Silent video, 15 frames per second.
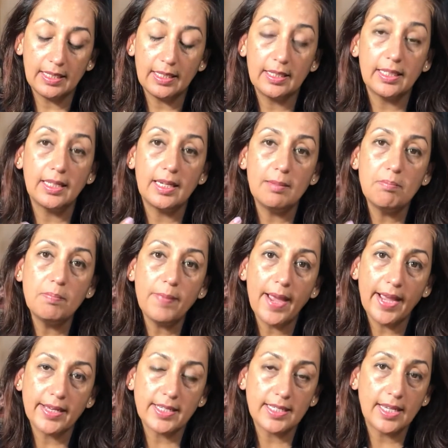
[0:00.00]
the
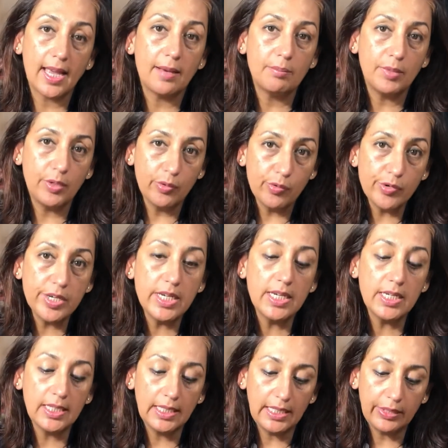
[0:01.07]
impact can be
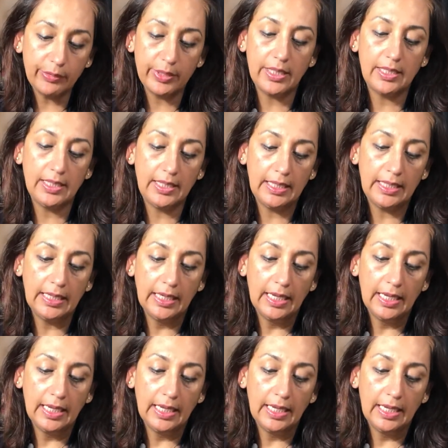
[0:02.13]
really, really